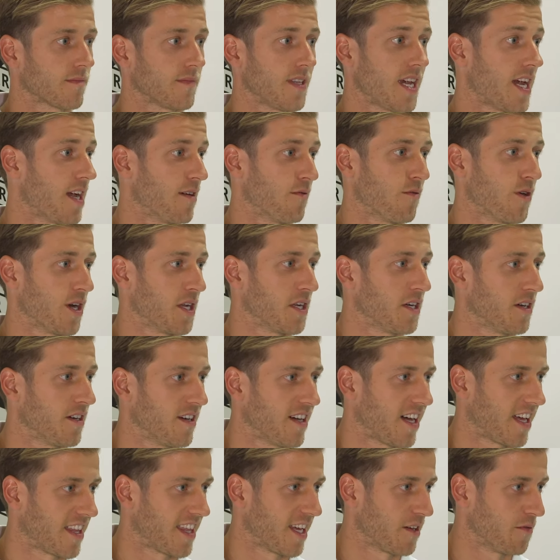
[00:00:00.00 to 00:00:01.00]
Yeah, why not?
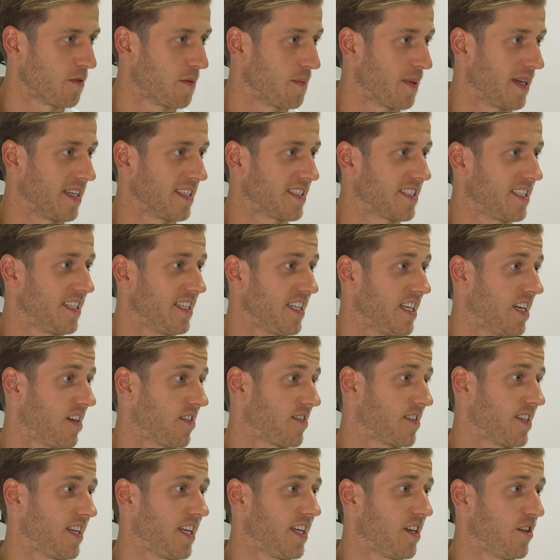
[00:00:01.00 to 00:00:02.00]
I think we beat Sydney
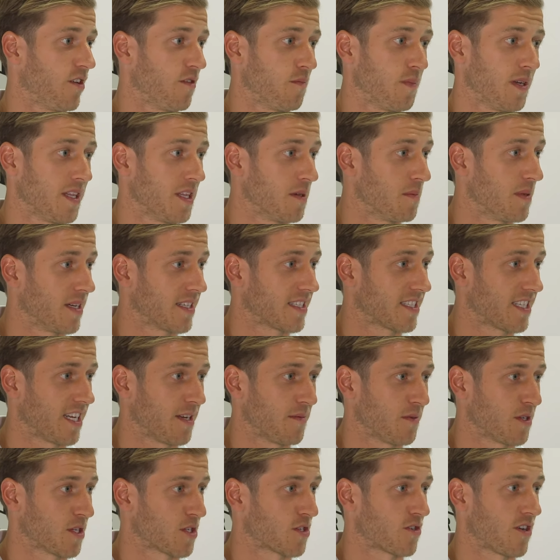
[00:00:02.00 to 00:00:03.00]
FC, who have been the best
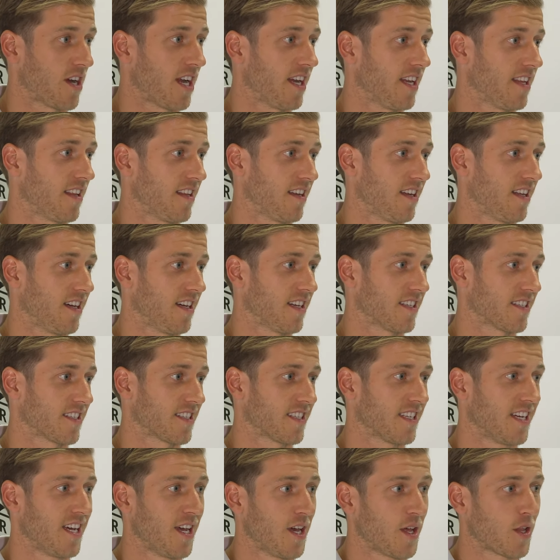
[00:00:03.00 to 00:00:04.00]
team in Australia the
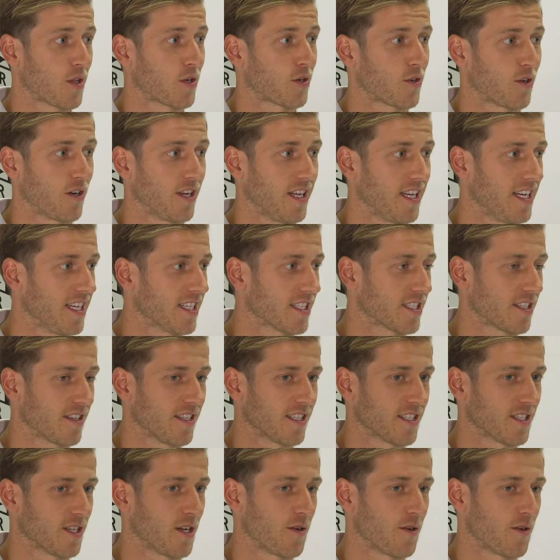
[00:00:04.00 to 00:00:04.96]
last 3 years, so there's